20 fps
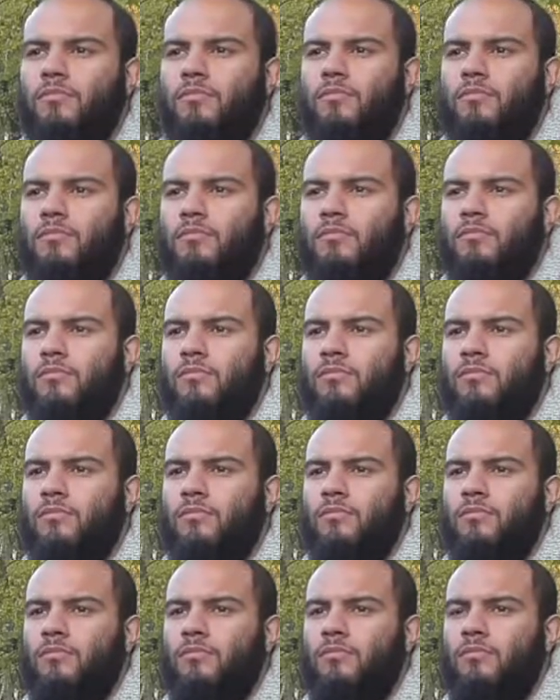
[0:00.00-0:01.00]

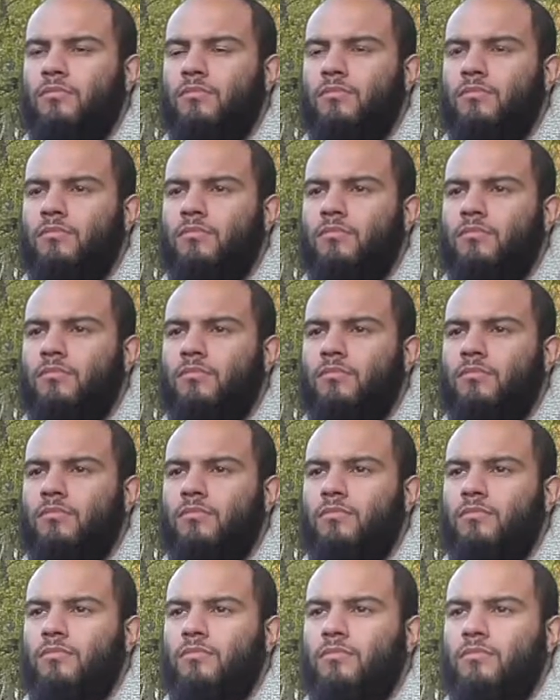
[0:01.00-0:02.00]

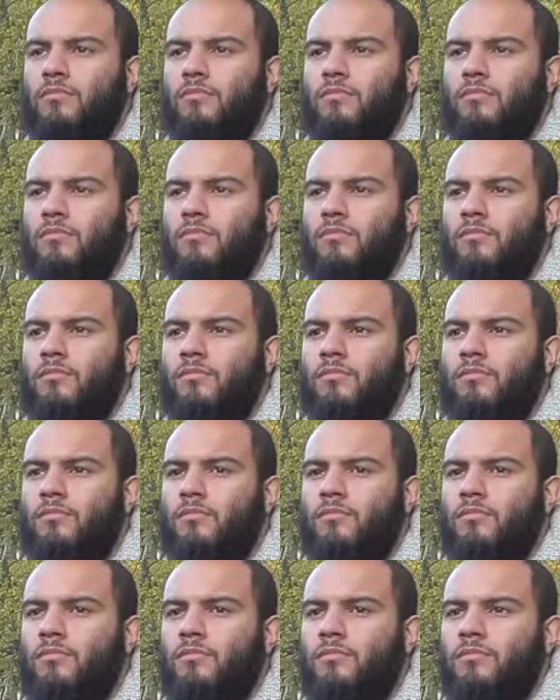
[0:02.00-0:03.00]

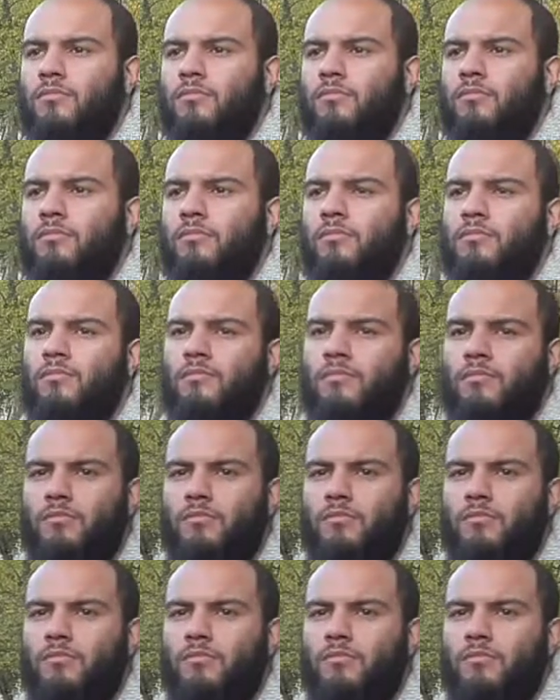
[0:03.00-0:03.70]
(silent)